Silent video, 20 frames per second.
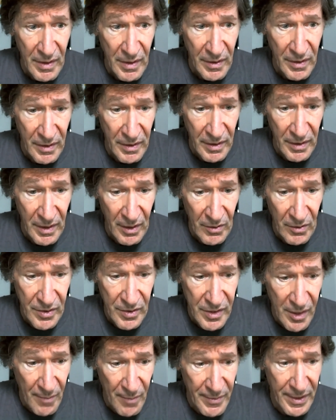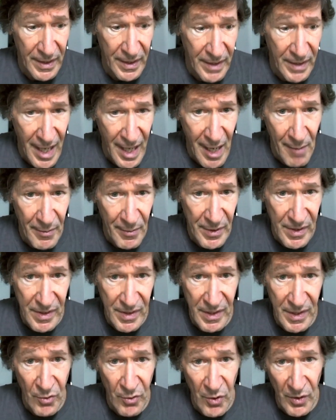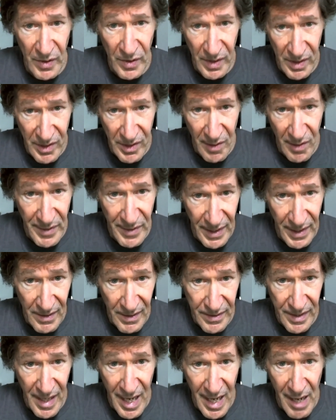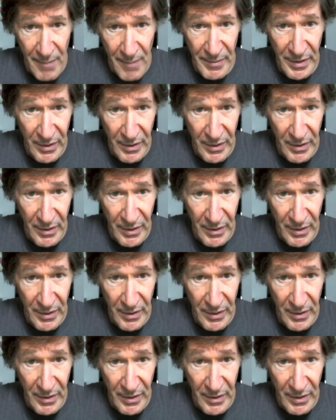You know, something happens that causes something to happen,